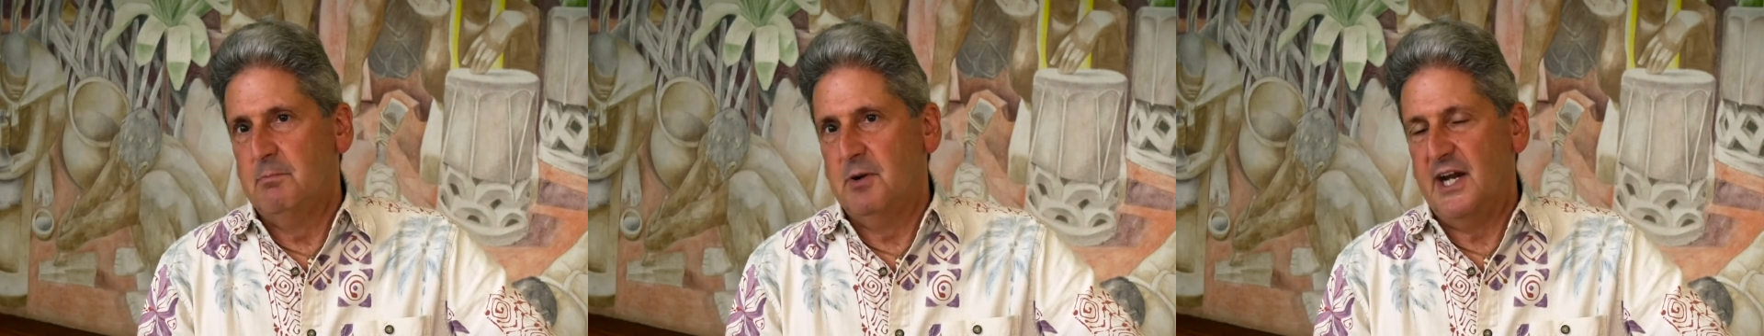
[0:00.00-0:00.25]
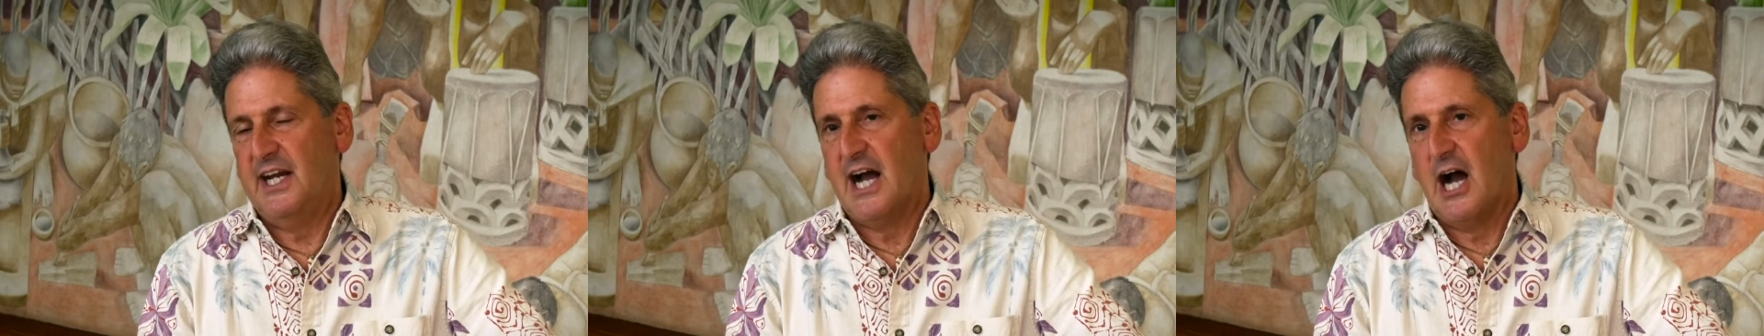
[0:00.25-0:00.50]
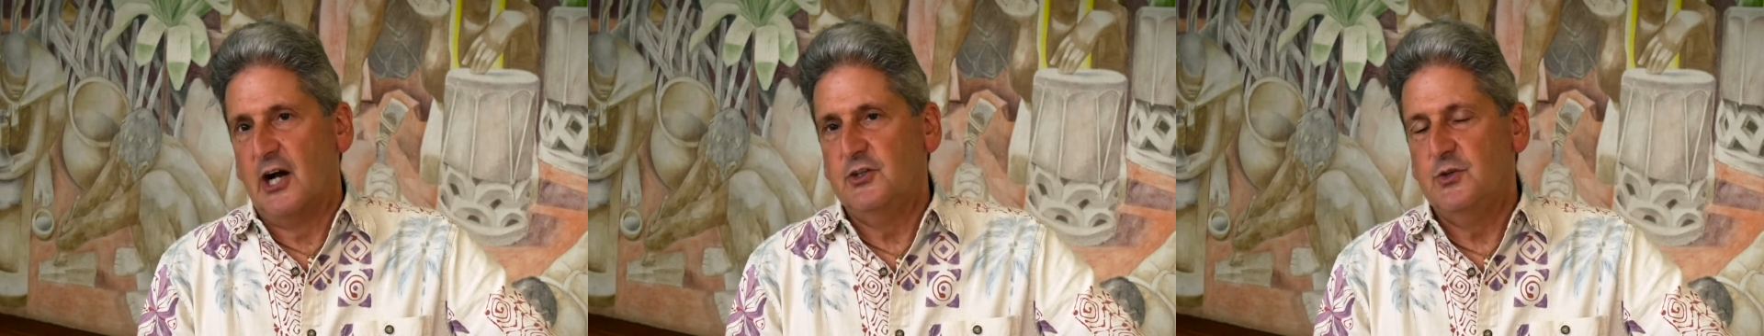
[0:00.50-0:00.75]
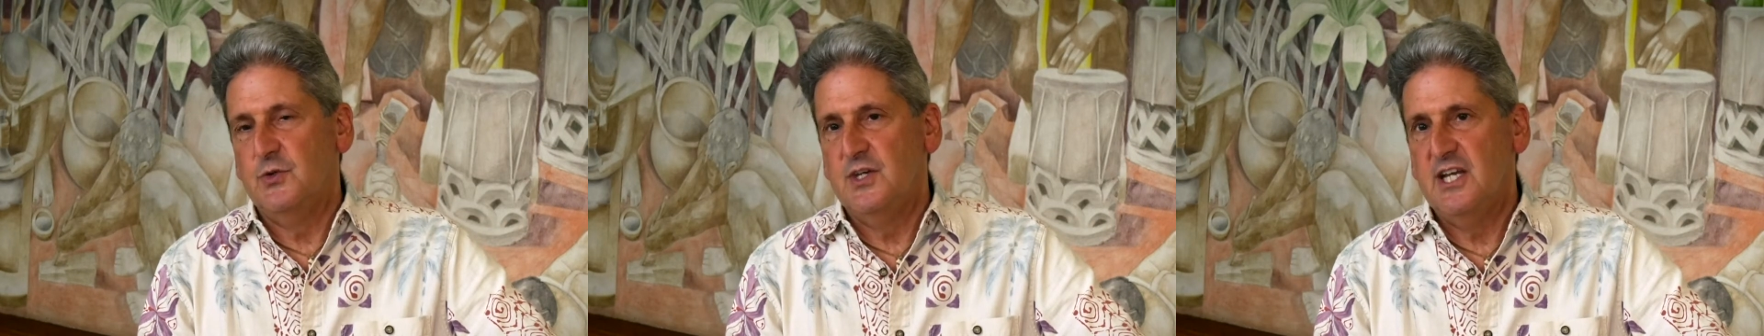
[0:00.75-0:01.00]
bring our
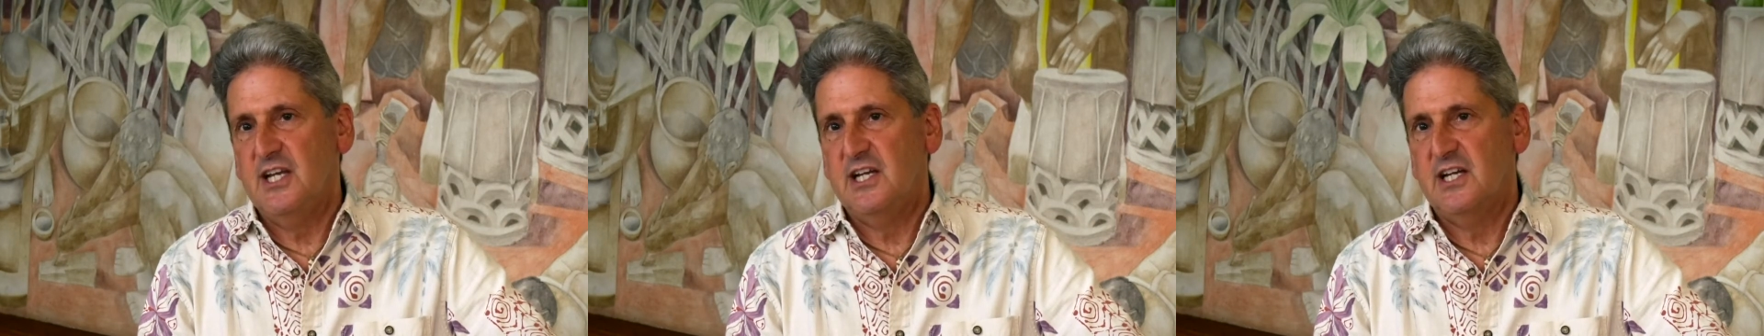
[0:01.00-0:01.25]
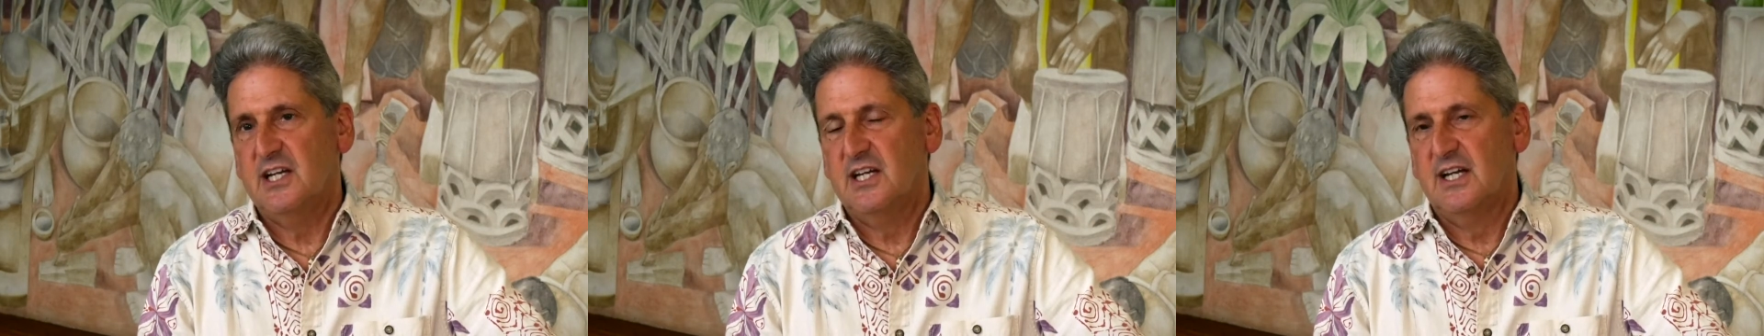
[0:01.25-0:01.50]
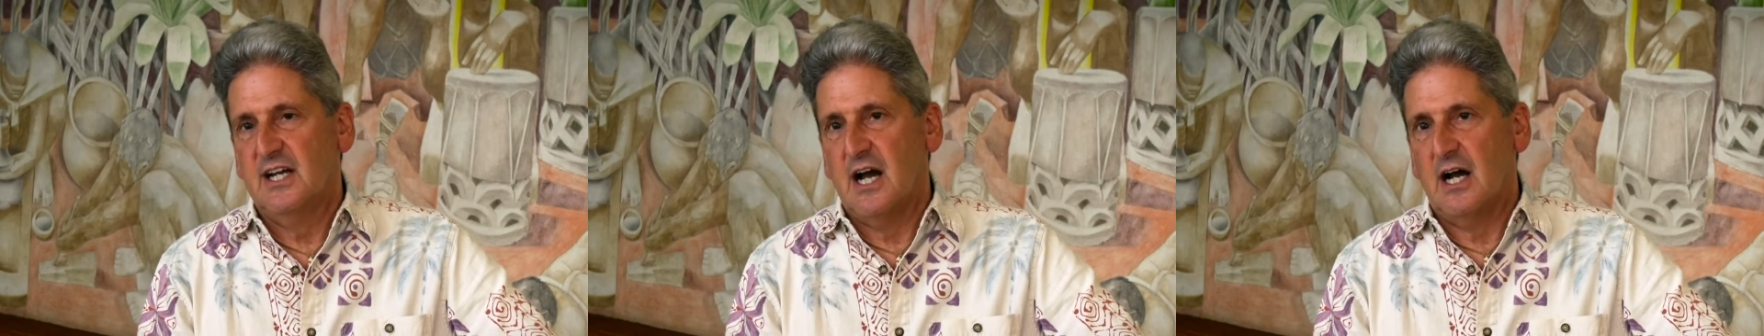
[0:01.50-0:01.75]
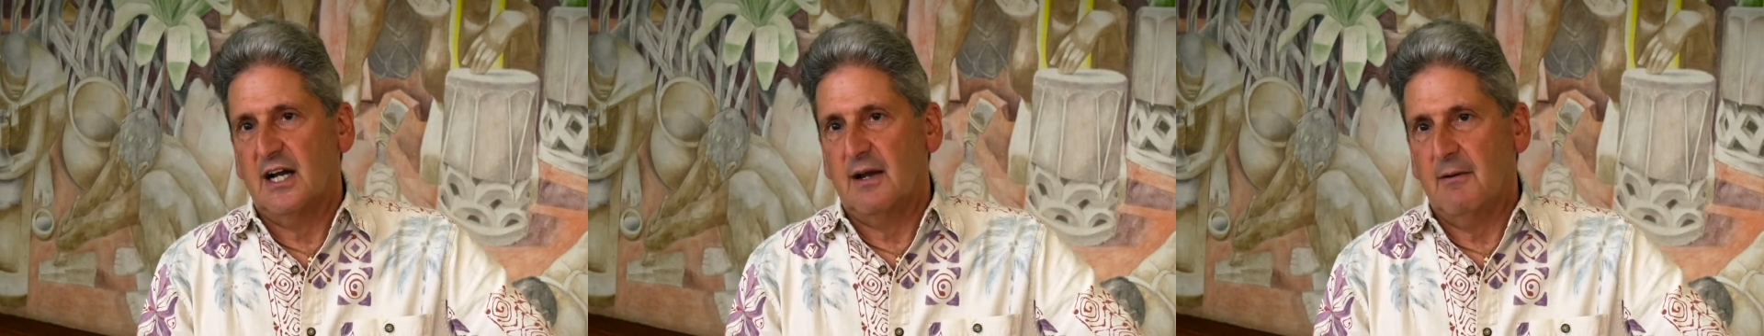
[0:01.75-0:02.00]
unique
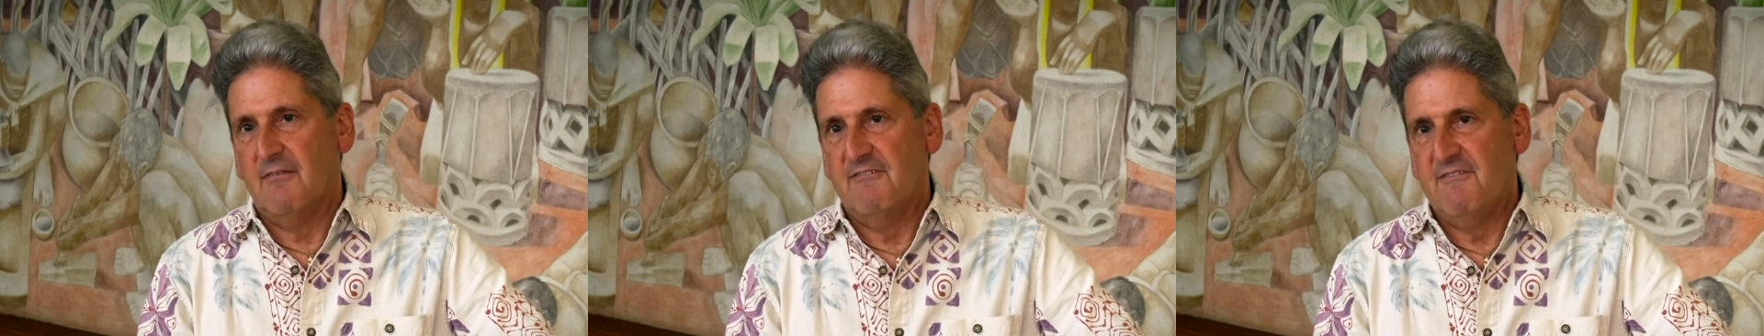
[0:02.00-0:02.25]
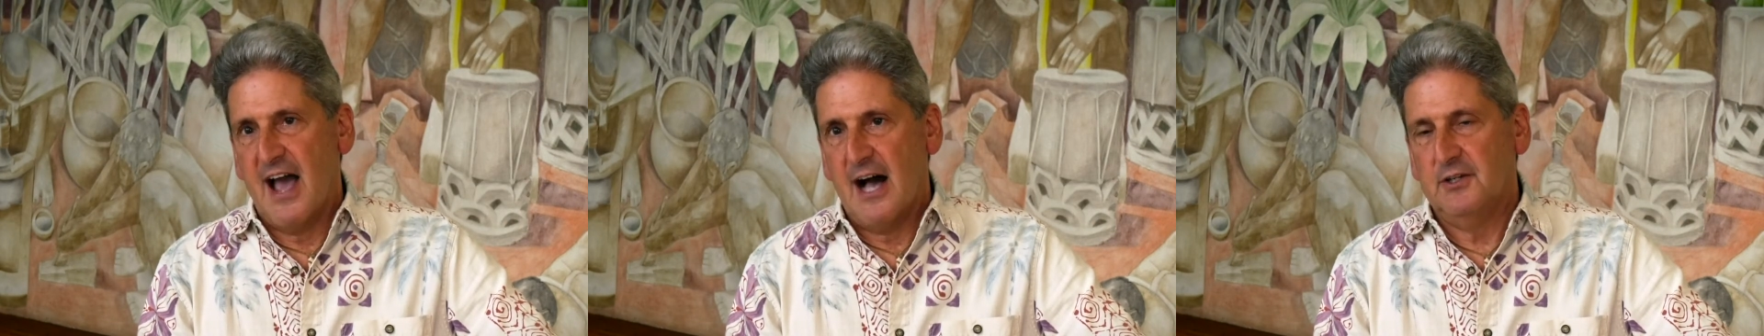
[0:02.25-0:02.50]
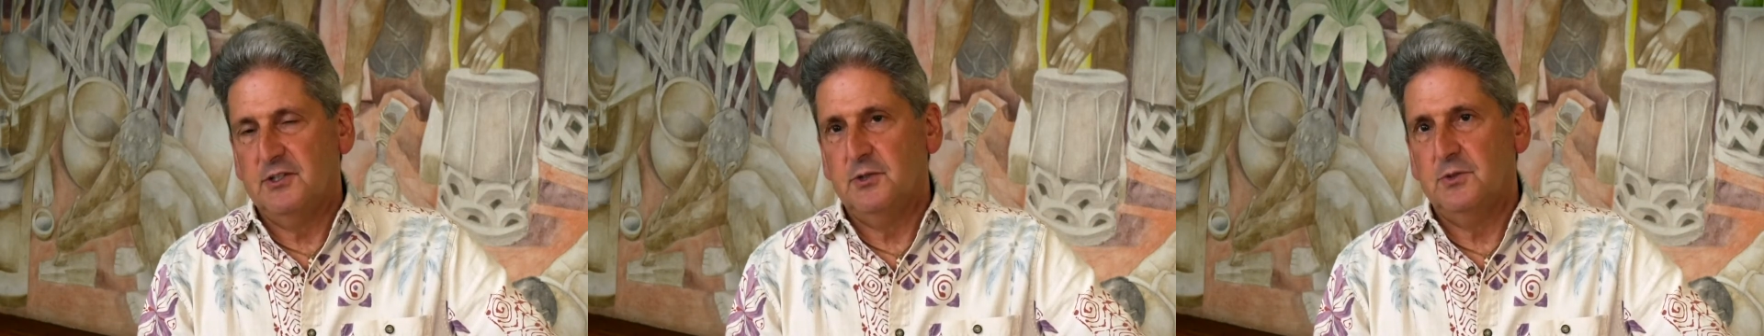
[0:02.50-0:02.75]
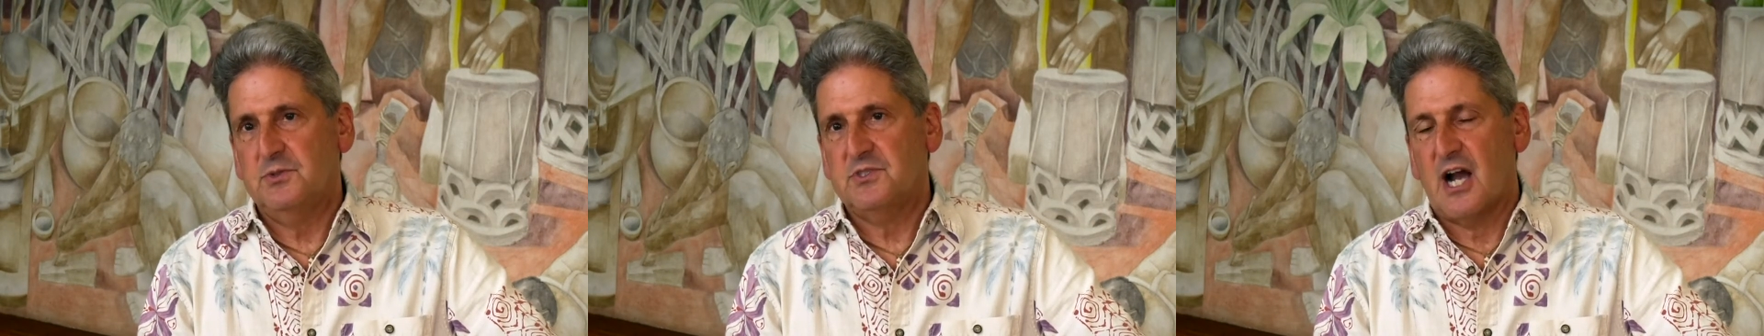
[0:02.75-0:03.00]

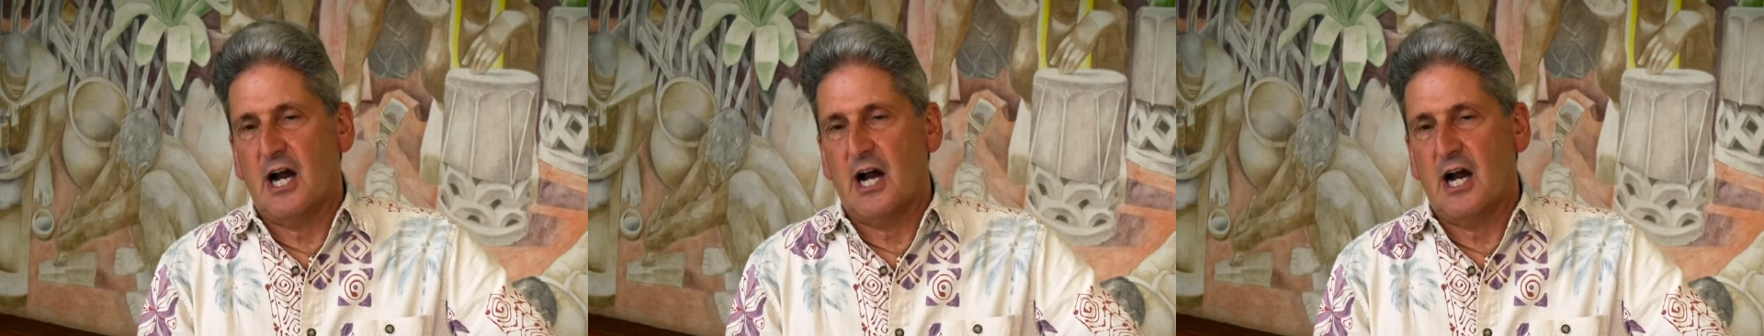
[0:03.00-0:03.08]
values,